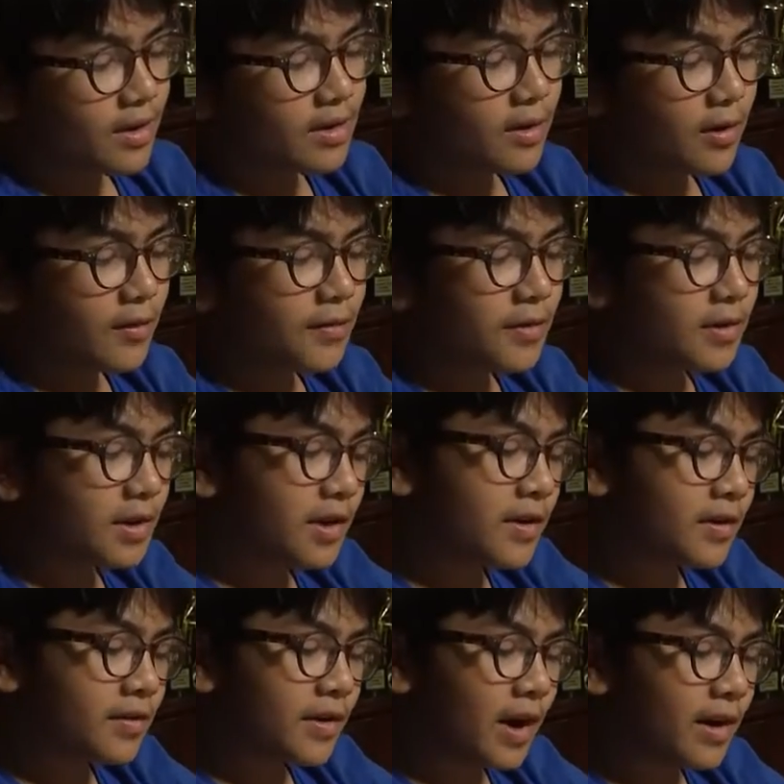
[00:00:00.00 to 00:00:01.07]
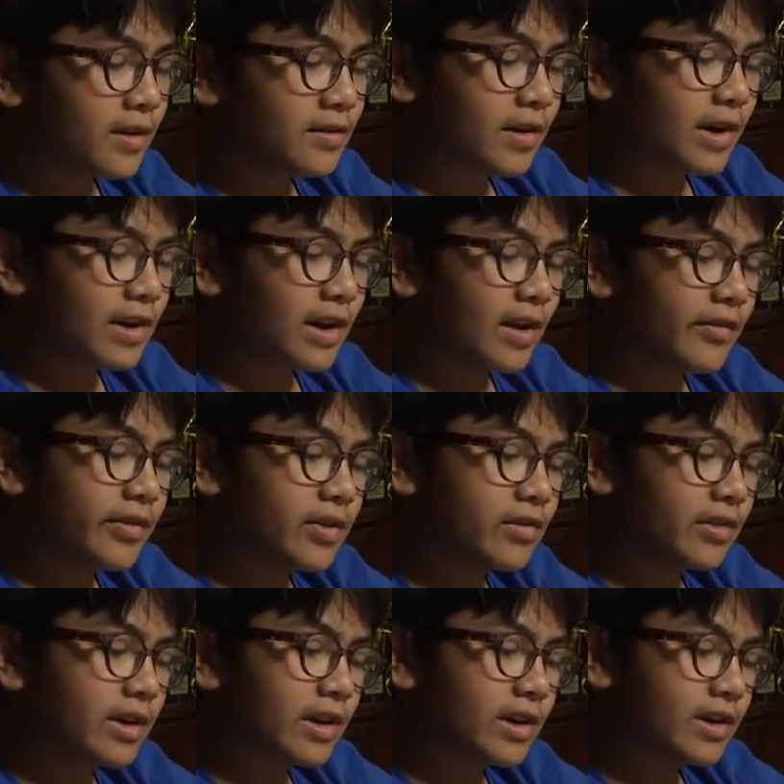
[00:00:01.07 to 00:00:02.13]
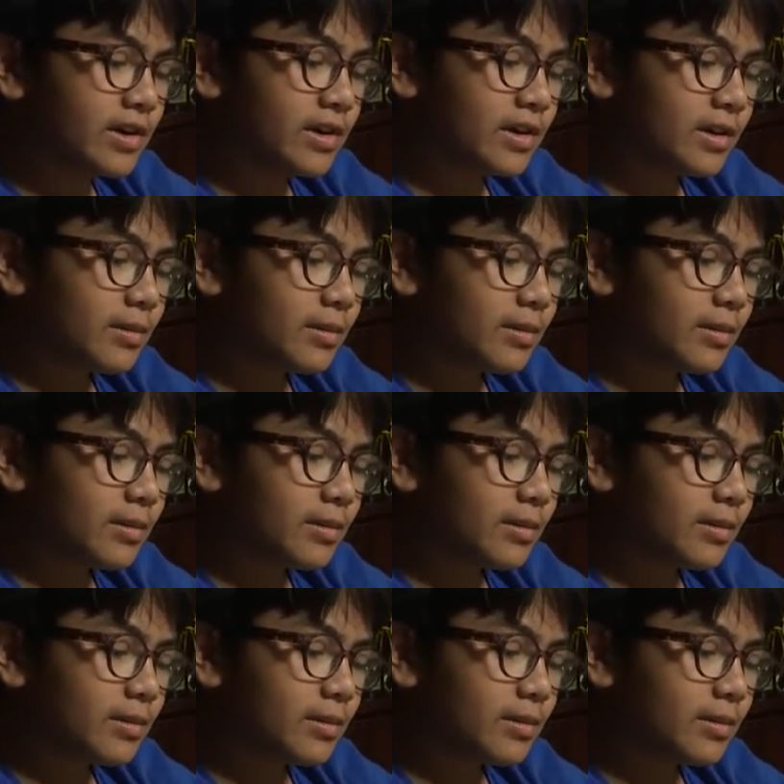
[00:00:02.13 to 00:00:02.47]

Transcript: So if you look on the right side of the screen,